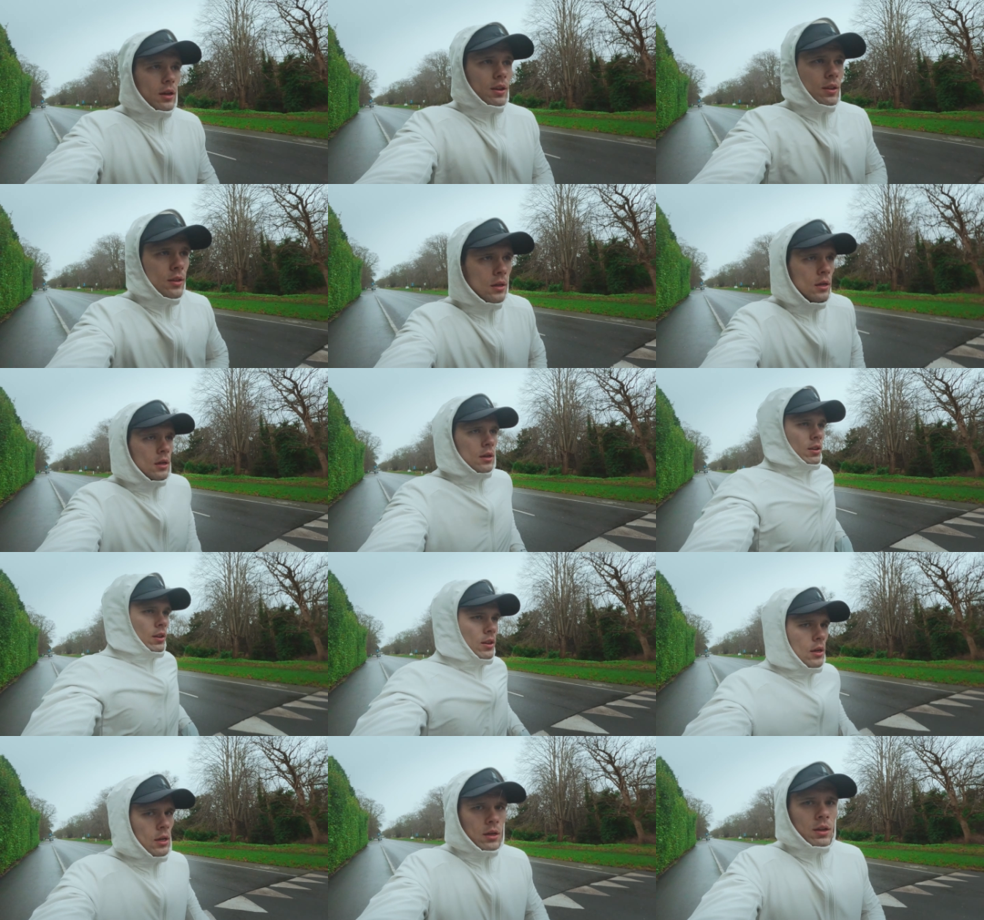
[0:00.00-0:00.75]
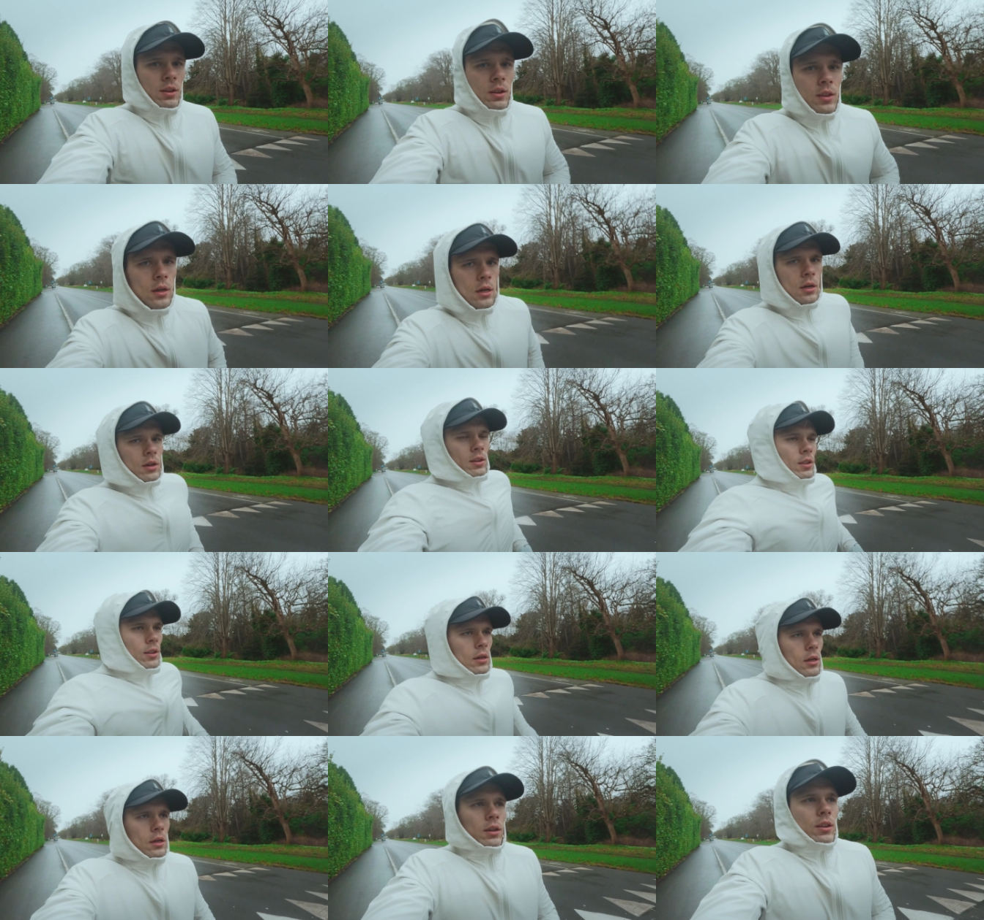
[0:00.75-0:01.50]
when my knee just
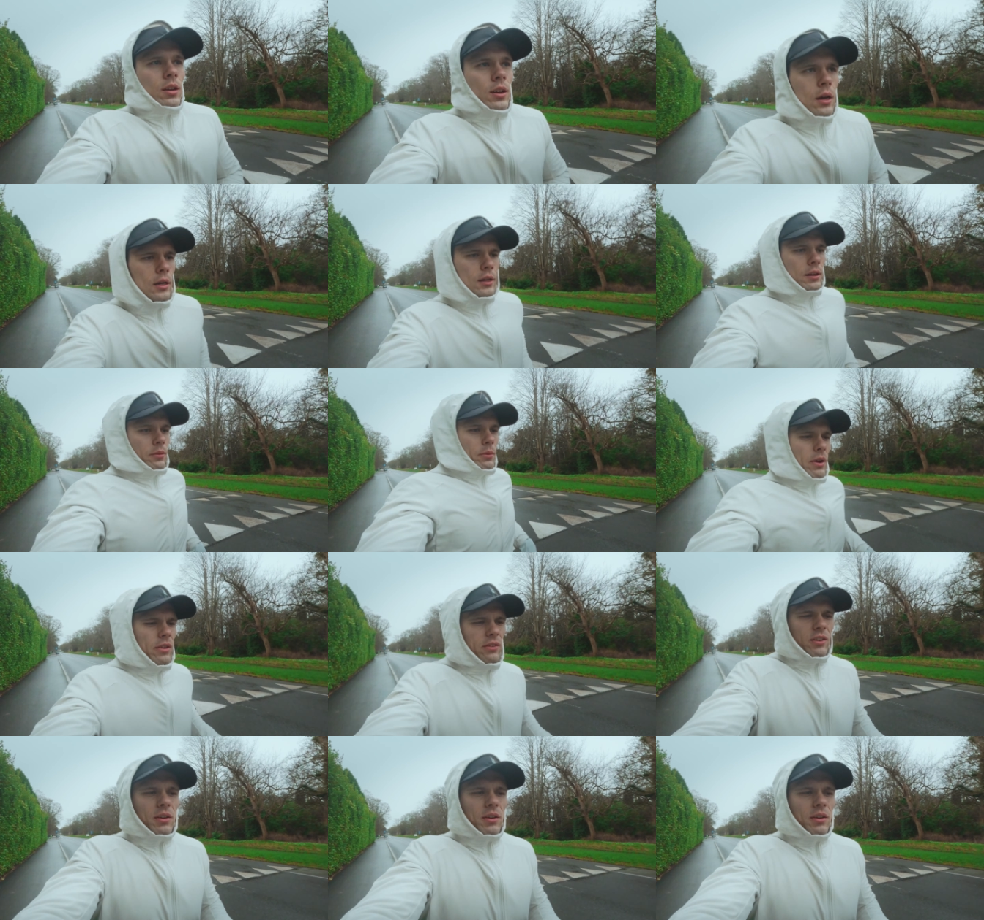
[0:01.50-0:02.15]
completely gave in on